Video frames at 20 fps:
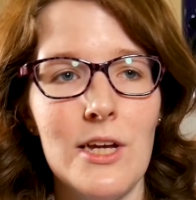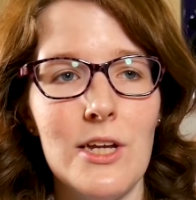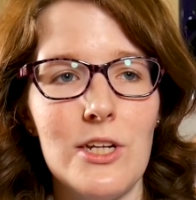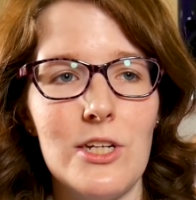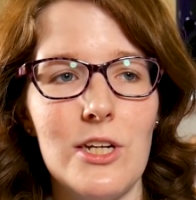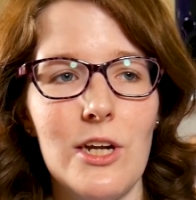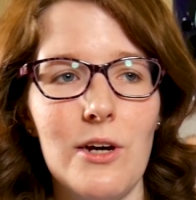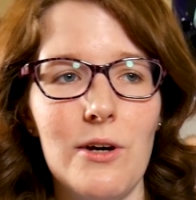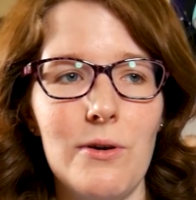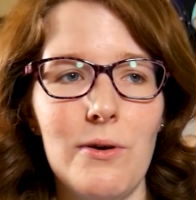
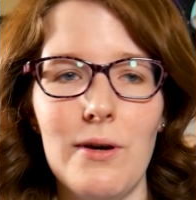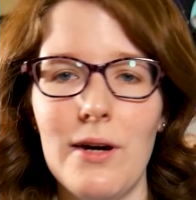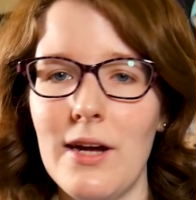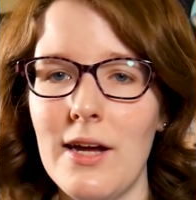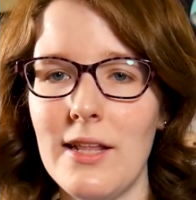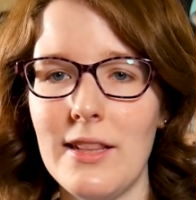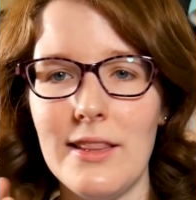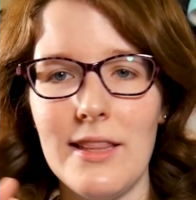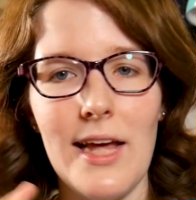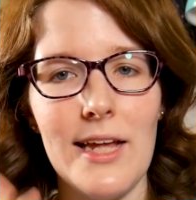So
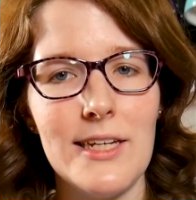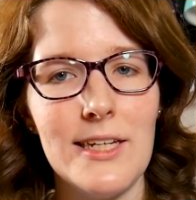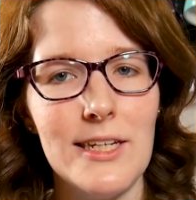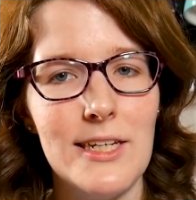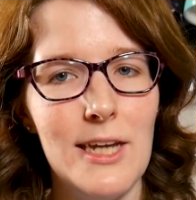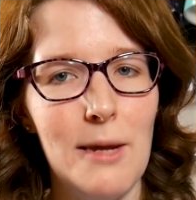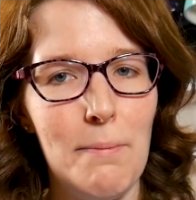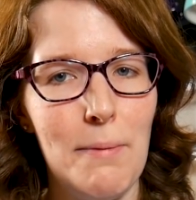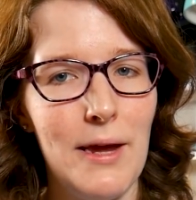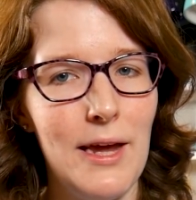that's a
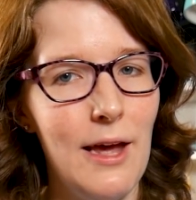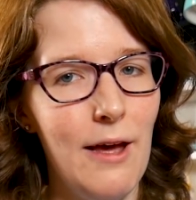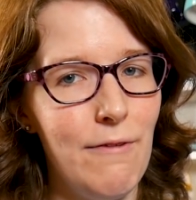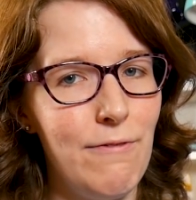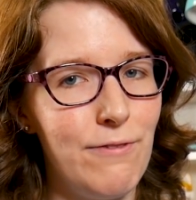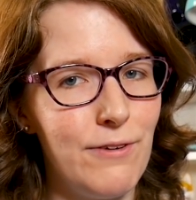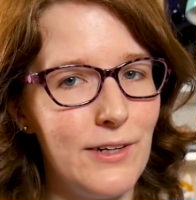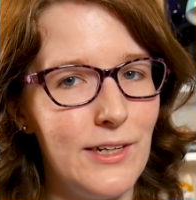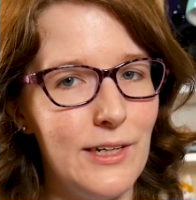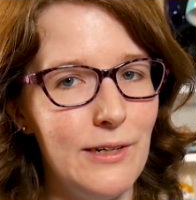tip I
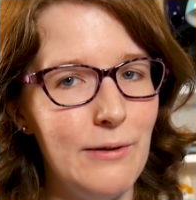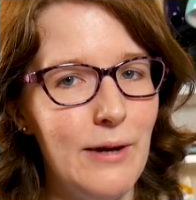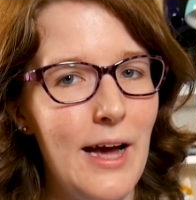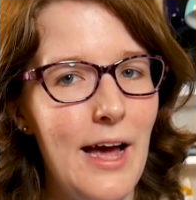have for you.